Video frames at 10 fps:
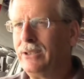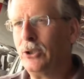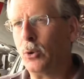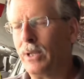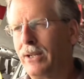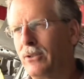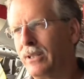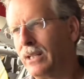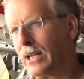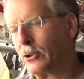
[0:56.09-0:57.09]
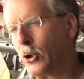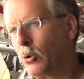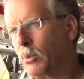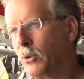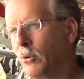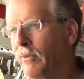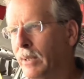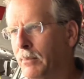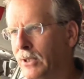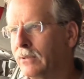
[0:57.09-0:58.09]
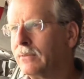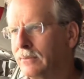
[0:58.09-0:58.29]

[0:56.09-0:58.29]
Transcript: no later than October, November.